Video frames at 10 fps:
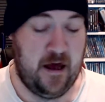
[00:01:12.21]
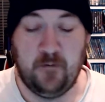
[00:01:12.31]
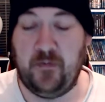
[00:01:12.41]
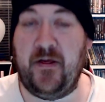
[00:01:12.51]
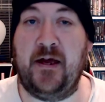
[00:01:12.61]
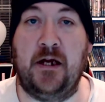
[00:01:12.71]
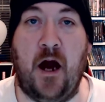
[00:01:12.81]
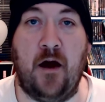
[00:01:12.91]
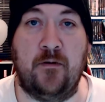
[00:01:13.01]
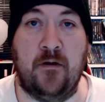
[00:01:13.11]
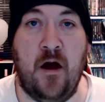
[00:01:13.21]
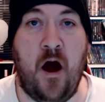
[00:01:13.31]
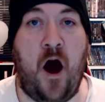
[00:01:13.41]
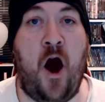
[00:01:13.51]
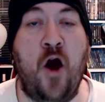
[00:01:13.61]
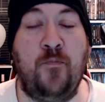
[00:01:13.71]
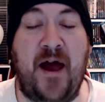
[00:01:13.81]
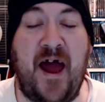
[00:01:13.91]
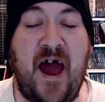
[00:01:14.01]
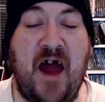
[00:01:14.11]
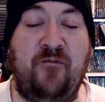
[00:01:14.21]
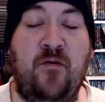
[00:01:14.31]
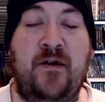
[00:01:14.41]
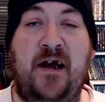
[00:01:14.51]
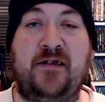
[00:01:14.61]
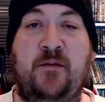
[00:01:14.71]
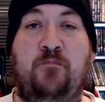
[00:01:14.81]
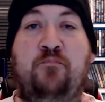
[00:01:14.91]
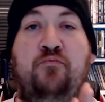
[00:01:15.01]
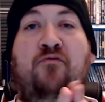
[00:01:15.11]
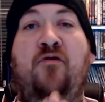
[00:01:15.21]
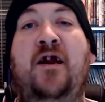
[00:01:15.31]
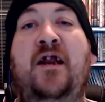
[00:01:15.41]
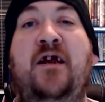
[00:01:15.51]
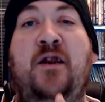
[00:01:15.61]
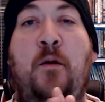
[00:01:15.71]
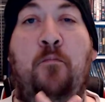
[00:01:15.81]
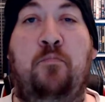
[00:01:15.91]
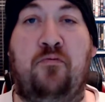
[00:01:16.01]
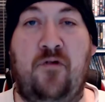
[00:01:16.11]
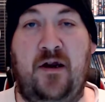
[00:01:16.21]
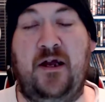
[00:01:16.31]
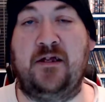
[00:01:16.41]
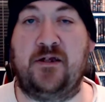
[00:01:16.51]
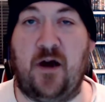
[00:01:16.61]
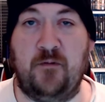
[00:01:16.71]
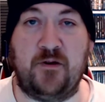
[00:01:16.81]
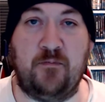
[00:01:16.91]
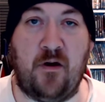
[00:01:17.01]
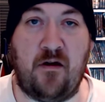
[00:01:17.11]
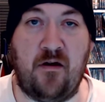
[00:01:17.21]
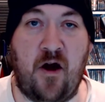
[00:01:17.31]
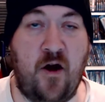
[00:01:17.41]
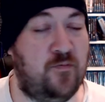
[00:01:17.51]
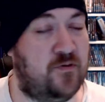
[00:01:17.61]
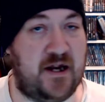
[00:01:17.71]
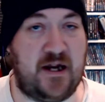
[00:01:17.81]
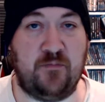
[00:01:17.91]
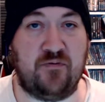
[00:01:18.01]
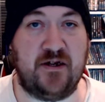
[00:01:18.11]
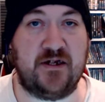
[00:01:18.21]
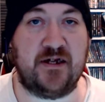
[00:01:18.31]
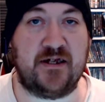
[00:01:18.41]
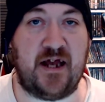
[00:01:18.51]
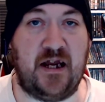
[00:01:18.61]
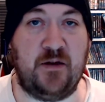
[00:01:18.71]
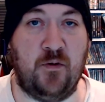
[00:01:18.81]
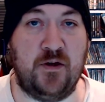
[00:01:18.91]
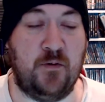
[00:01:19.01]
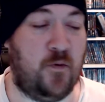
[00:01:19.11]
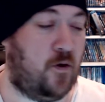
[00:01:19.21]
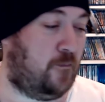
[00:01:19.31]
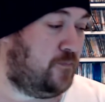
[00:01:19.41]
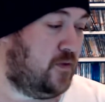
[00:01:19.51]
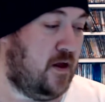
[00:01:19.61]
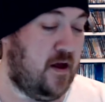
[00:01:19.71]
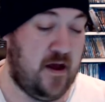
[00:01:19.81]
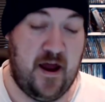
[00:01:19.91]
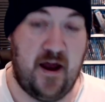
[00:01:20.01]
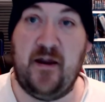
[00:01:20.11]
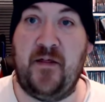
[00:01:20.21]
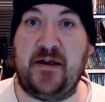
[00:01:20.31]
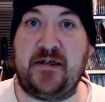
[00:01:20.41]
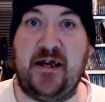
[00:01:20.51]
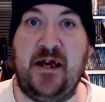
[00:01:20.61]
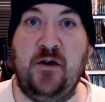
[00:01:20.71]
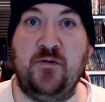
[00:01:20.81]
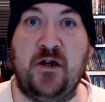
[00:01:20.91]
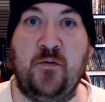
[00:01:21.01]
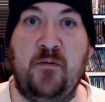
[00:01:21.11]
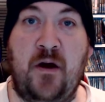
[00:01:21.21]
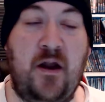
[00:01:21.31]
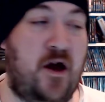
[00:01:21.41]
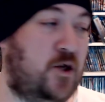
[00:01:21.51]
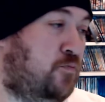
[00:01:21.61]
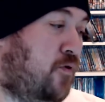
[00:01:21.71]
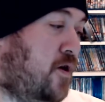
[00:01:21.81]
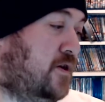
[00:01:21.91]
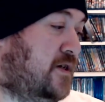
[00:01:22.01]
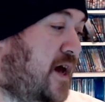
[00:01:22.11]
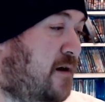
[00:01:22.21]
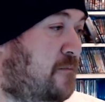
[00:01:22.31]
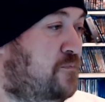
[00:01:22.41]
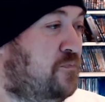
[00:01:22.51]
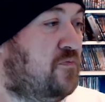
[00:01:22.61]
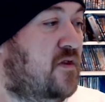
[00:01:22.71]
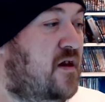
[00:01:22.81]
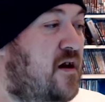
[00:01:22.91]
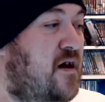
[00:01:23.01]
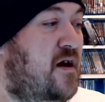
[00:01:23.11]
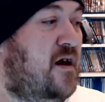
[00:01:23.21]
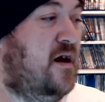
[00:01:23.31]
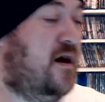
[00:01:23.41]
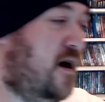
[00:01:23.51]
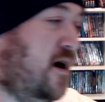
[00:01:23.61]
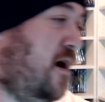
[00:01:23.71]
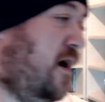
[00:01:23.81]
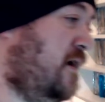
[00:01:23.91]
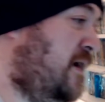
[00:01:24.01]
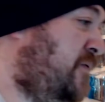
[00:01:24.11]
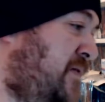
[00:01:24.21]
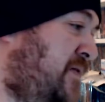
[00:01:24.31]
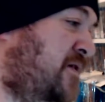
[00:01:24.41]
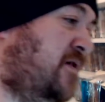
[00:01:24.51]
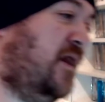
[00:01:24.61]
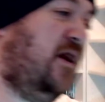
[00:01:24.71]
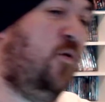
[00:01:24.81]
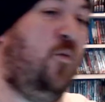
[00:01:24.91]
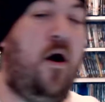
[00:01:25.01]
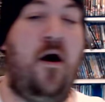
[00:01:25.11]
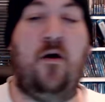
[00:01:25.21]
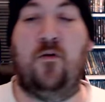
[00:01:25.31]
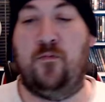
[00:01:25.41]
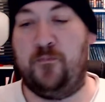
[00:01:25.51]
But there you go. I hope everyone has a brilliant, brilliant time tomorrow. I hope Santa brings you exactly what you want. Now, let's see who's going to win my last prize. Now, I've had this a little while.